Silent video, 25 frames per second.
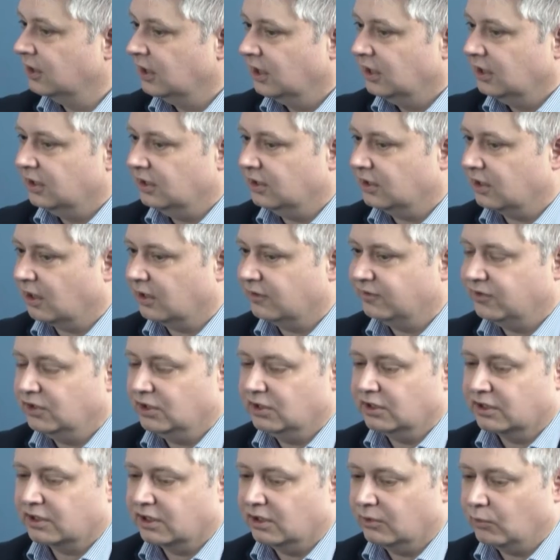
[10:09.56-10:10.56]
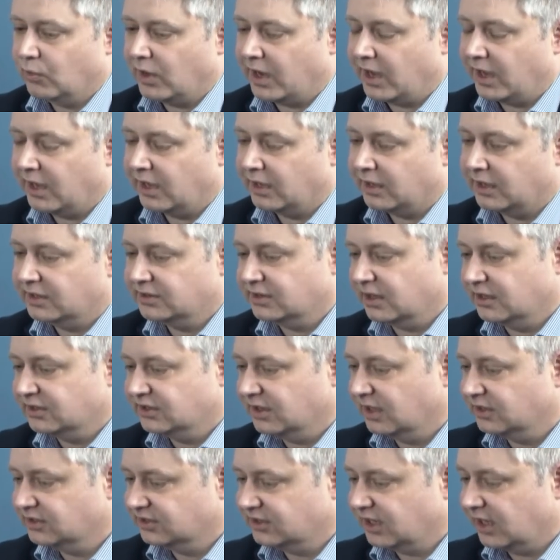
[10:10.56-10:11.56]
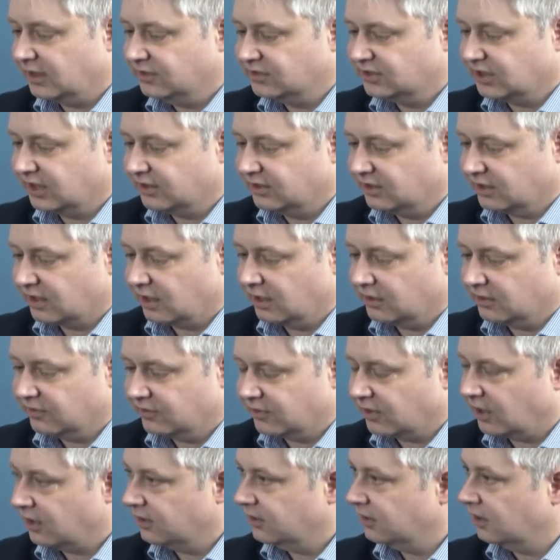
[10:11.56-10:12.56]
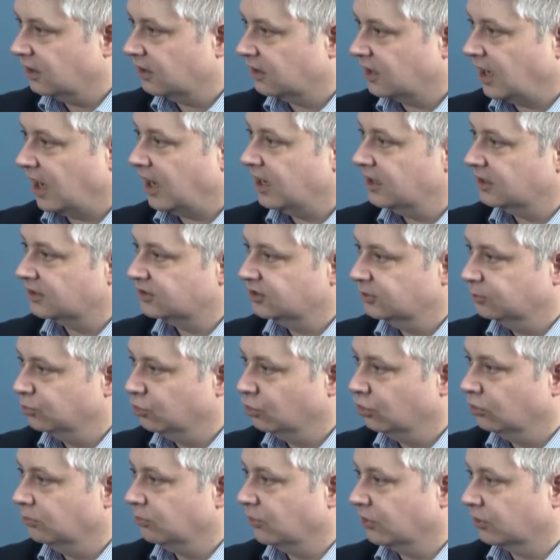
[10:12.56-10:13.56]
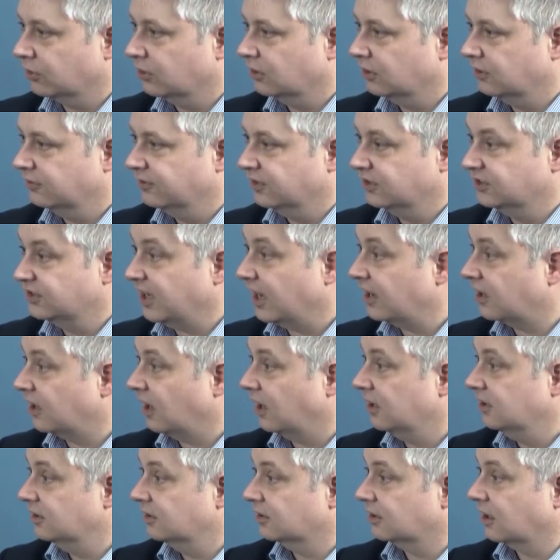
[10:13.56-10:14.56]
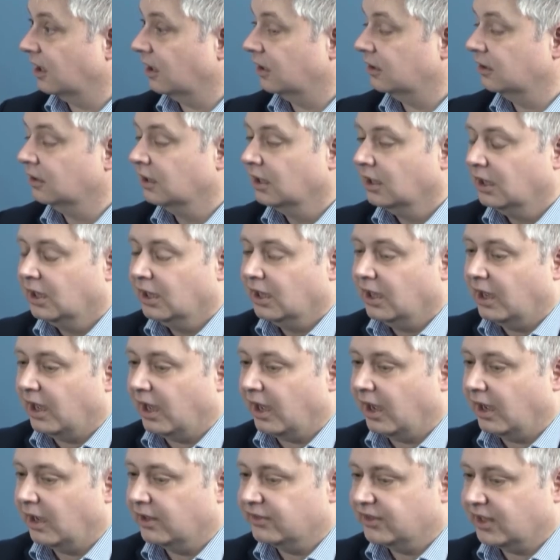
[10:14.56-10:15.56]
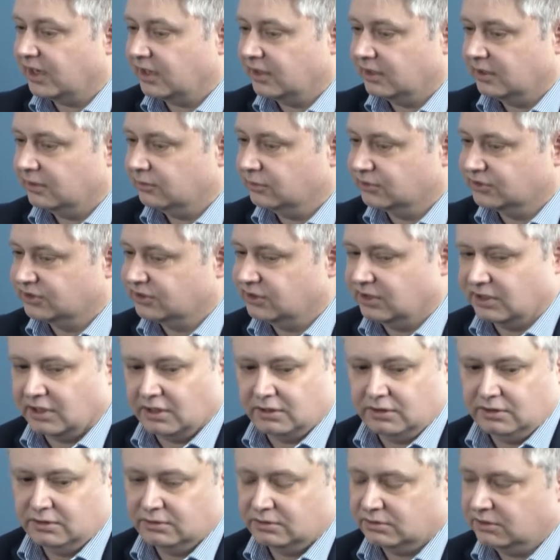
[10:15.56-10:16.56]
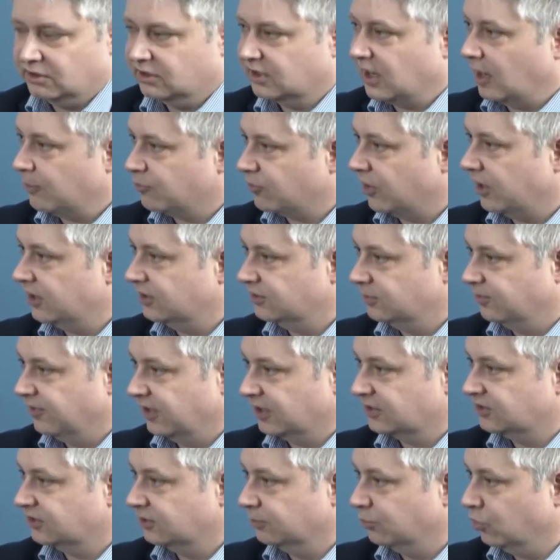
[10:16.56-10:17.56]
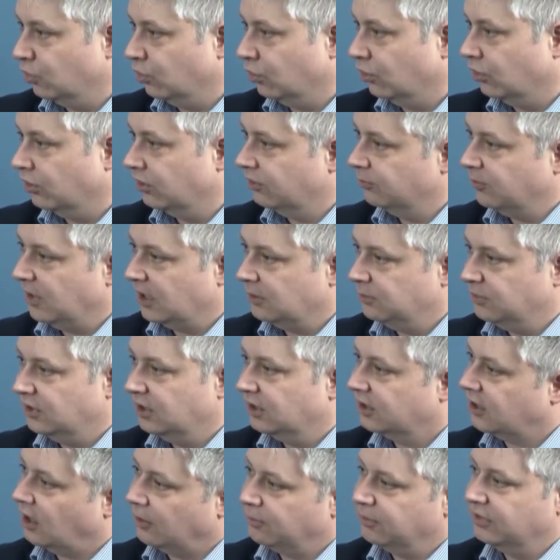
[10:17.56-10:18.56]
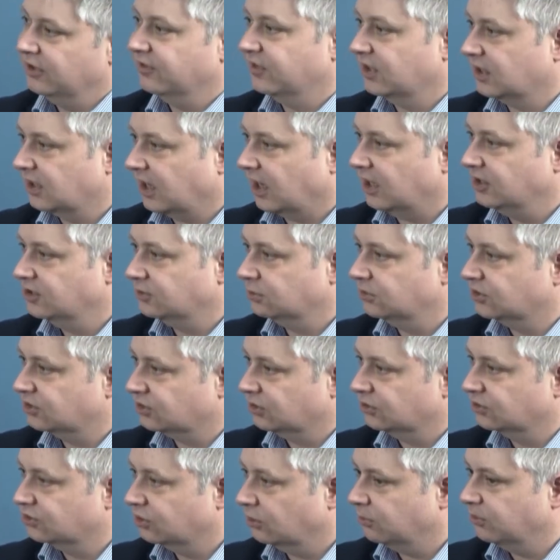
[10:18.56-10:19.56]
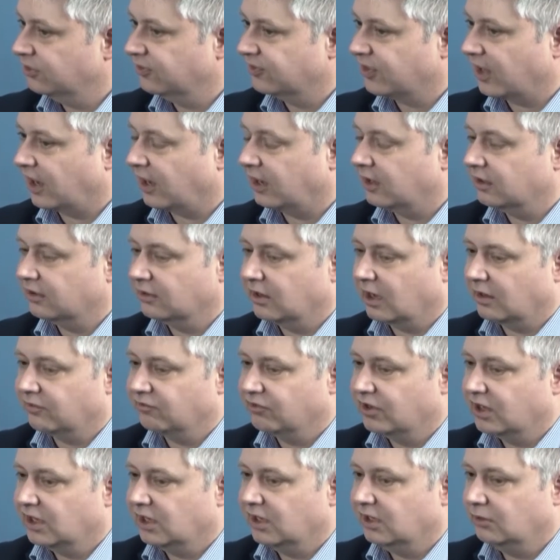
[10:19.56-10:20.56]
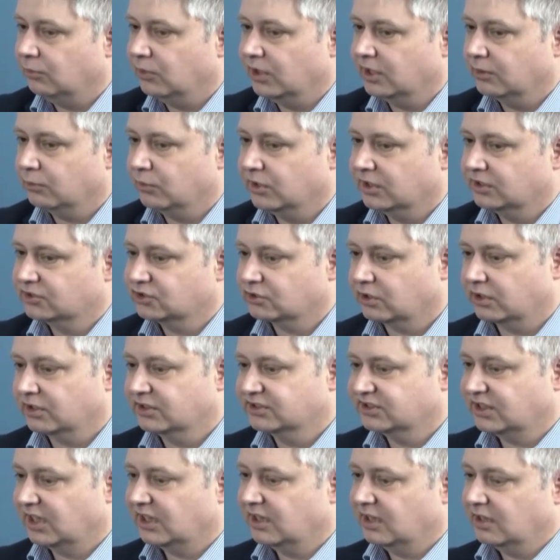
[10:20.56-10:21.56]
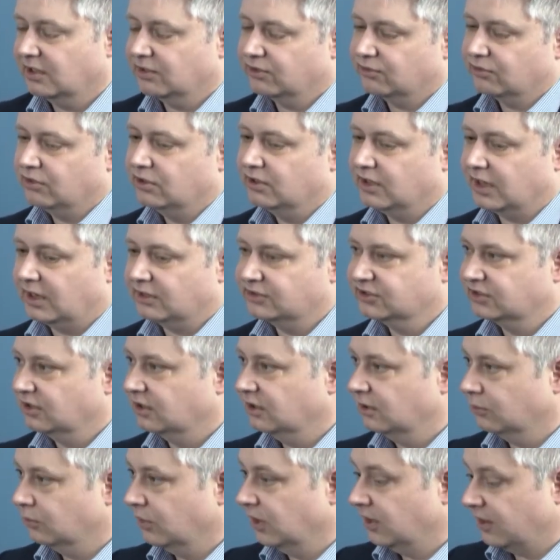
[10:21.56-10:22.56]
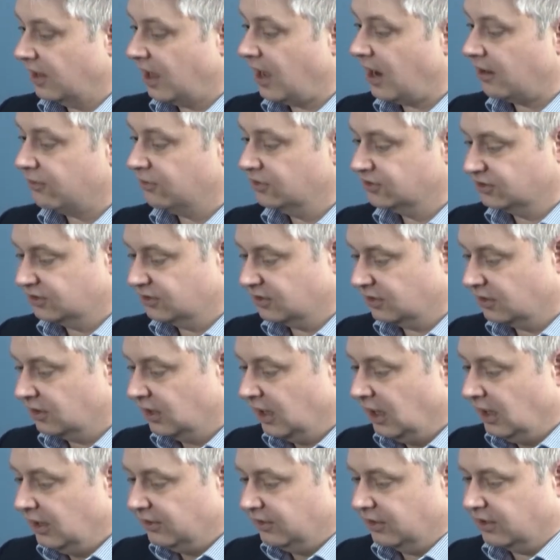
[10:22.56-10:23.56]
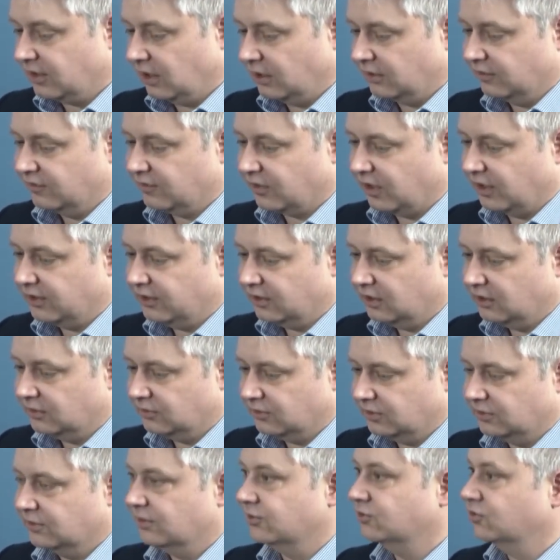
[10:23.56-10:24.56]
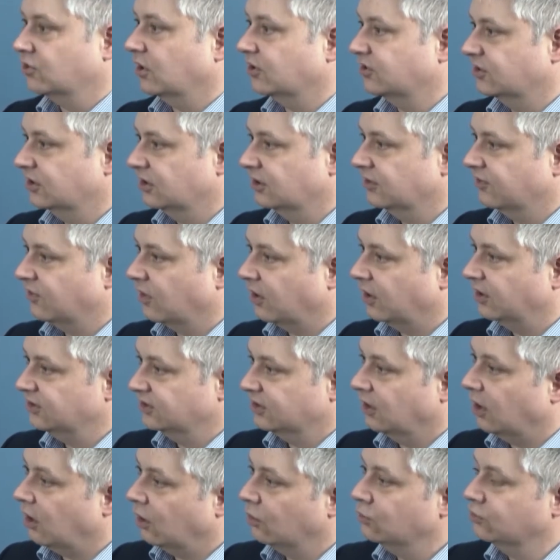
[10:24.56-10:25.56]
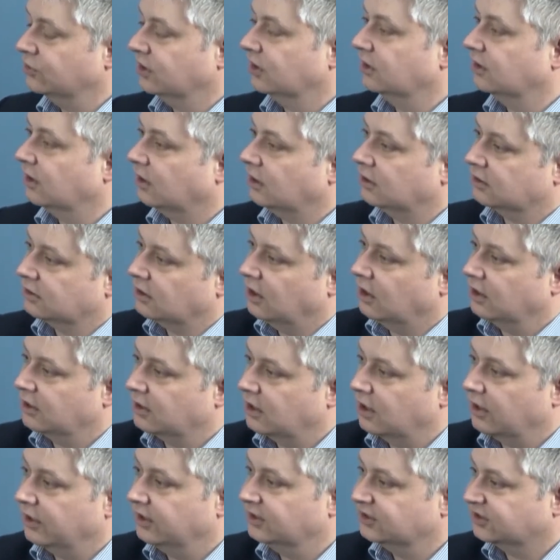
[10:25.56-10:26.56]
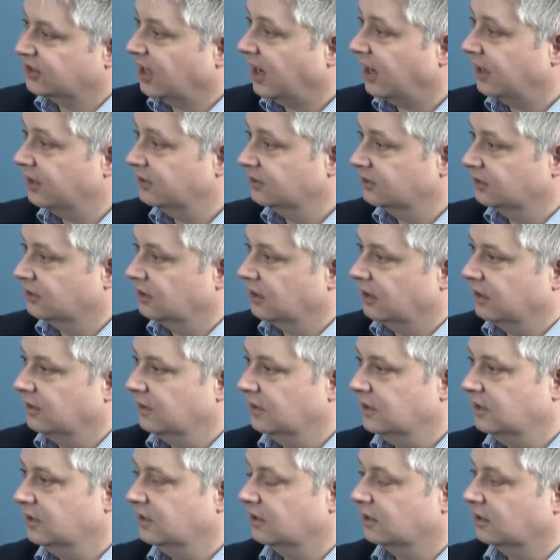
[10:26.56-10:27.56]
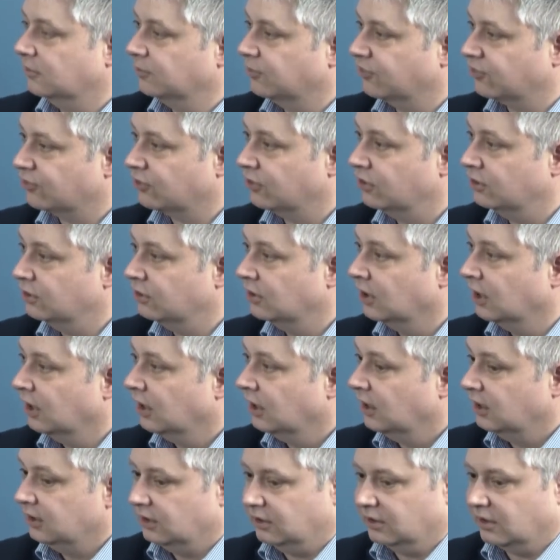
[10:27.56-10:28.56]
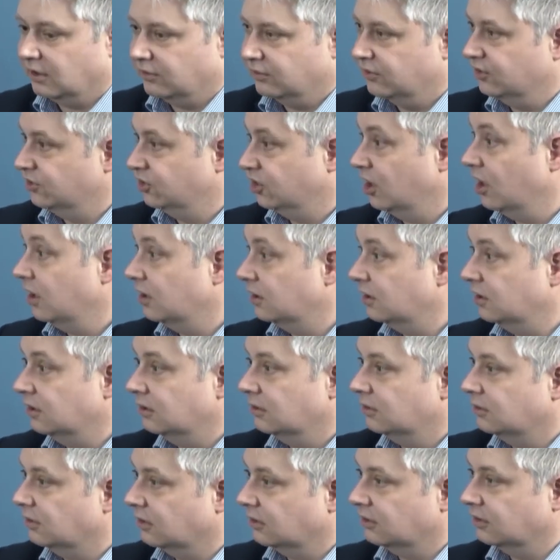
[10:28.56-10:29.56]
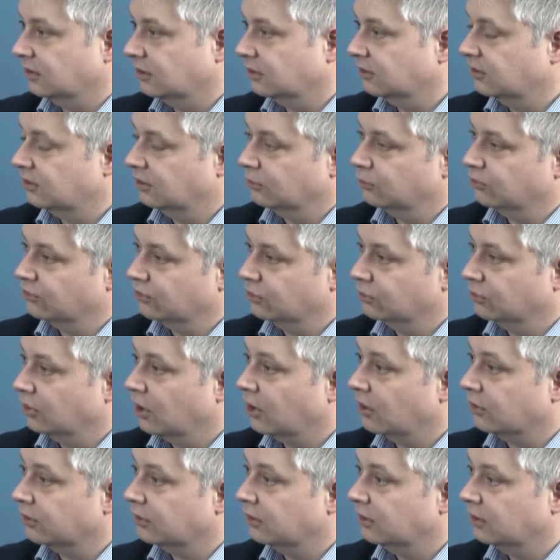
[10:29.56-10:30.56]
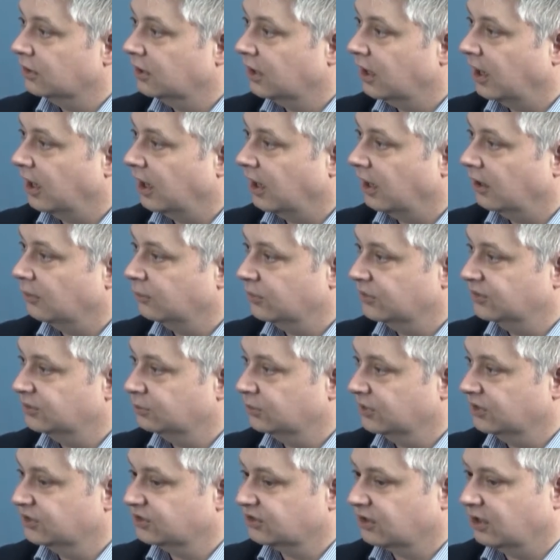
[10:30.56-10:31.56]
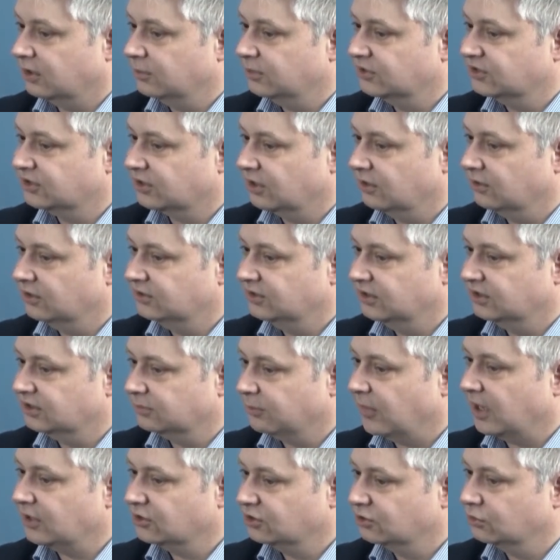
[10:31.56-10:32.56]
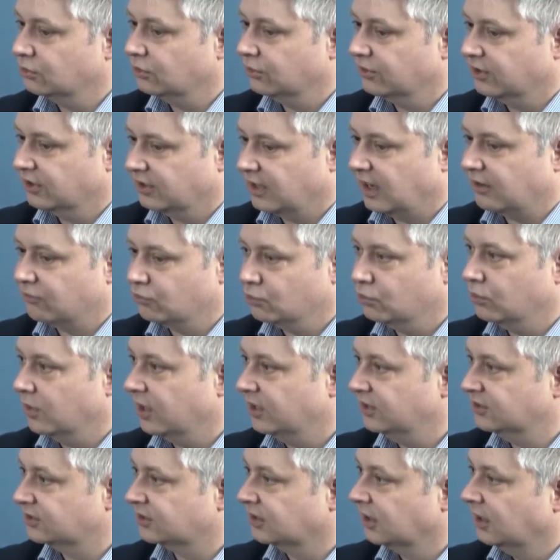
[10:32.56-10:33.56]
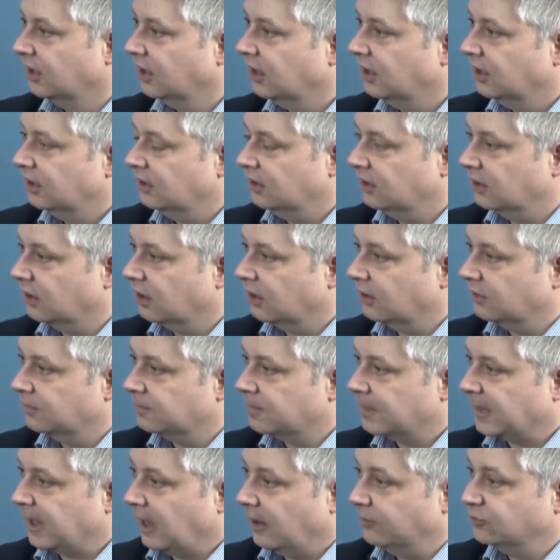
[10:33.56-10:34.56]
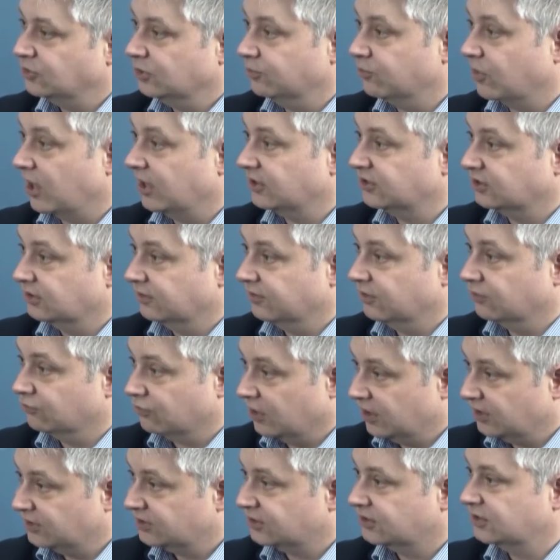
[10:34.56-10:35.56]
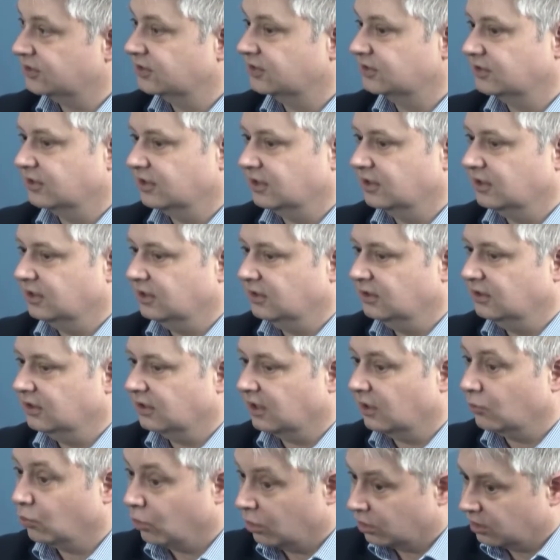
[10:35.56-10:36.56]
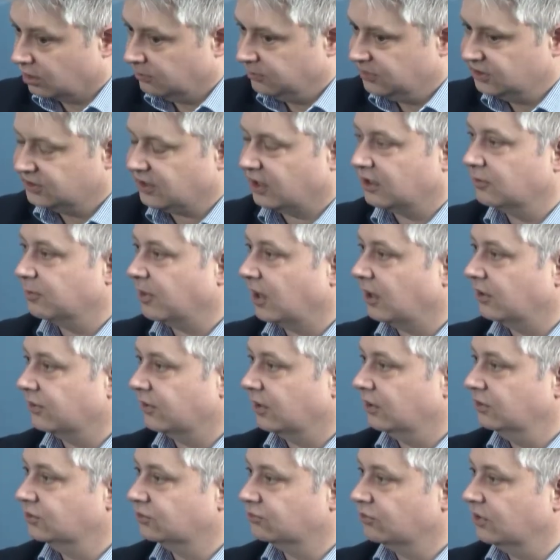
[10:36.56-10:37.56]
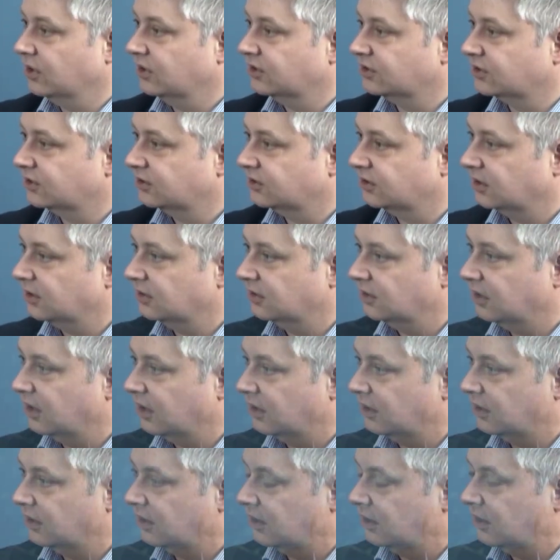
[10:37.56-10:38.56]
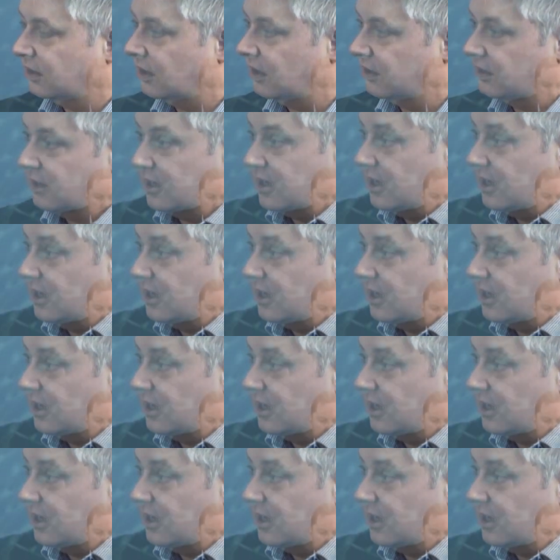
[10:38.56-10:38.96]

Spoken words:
you know, if you look at where, as Dave said, the kind of like the archaic support model of a decade ago, then it was, you know, you get break fix support and maybe a couple of engagements on top of that, and really we're trying to take it through now so that we're there as the kind of like the trusted advisor, holding our client's hand and like leading them through, you know, the journey that we're all on with cybersecurity, to make sure that they're always, you know, kept abreast of the risks, you know, what can be done about those risks, and here